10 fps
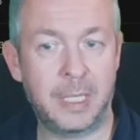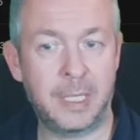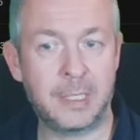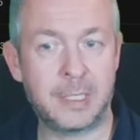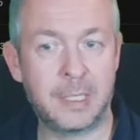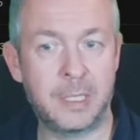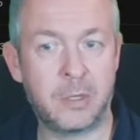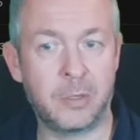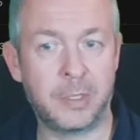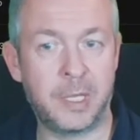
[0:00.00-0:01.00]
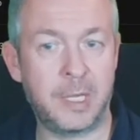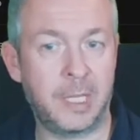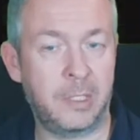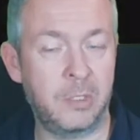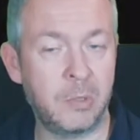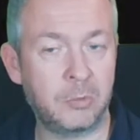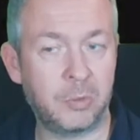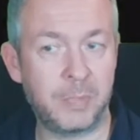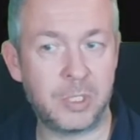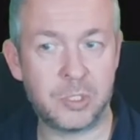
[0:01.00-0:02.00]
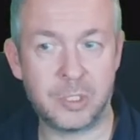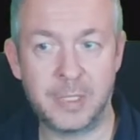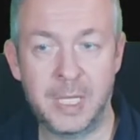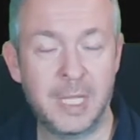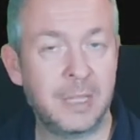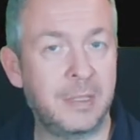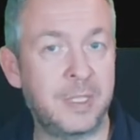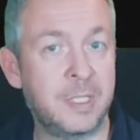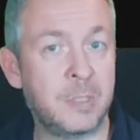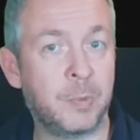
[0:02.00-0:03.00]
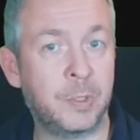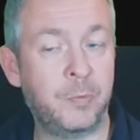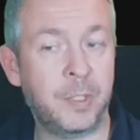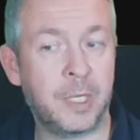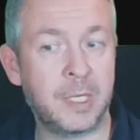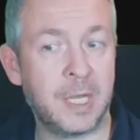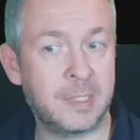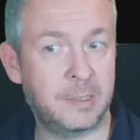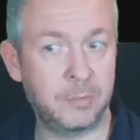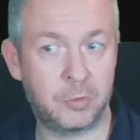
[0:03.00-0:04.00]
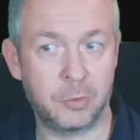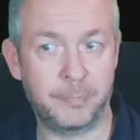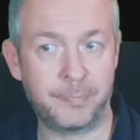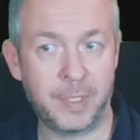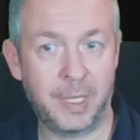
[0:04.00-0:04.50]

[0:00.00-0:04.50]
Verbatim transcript: and click on Create New Automation, this is what we are accustomed to.